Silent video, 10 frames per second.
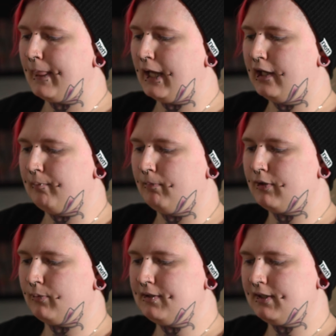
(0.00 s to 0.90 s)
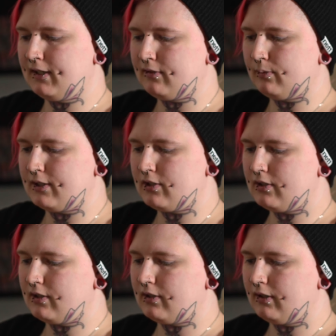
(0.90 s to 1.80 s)
The reason I
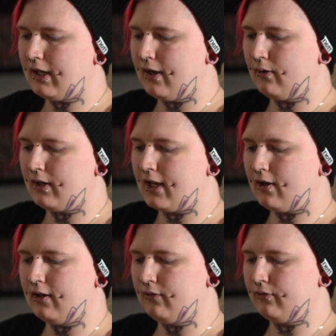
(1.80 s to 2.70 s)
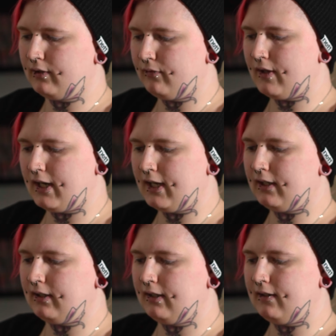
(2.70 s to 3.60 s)
switched out a Han for a
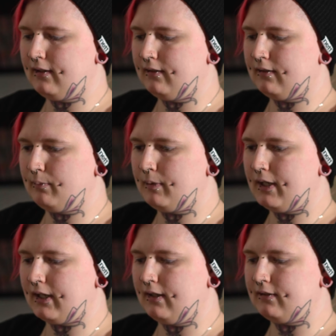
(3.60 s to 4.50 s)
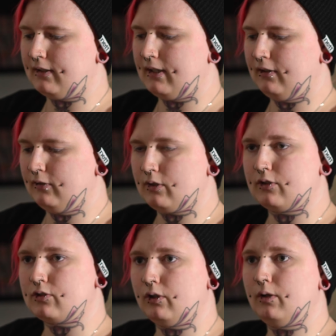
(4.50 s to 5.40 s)
Fennec is because in those
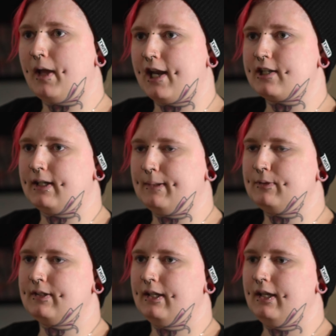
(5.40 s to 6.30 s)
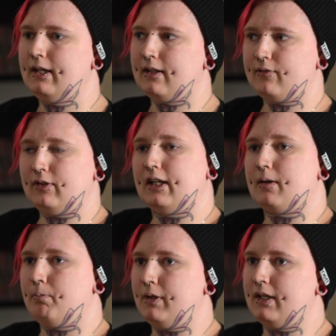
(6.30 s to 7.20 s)
control matchups, they have a lot
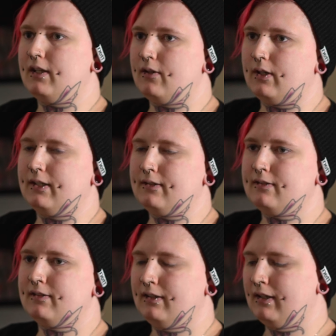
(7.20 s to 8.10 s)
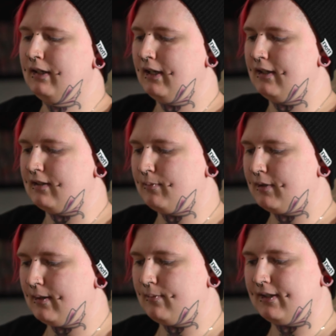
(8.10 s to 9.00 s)
of big units, and
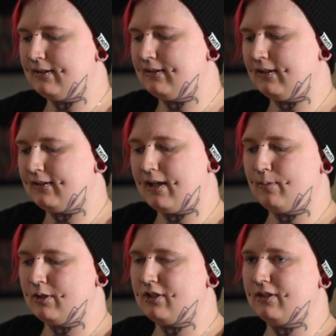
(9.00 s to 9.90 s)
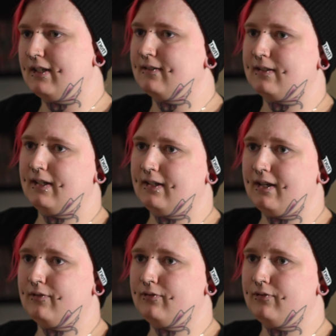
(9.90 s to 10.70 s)
sometimes that 6 damage just isn't enough.